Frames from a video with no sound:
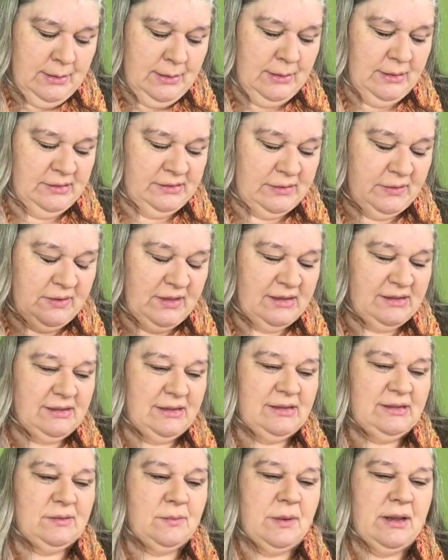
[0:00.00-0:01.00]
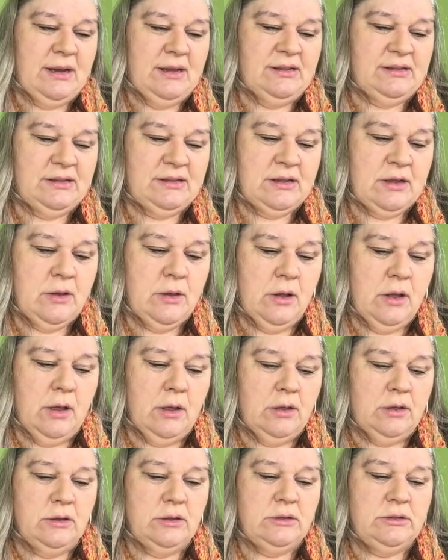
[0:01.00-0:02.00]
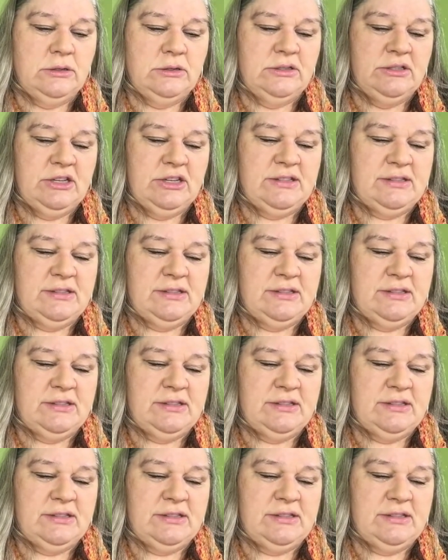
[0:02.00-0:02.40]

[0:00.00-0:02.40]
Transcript: so this is what it's called.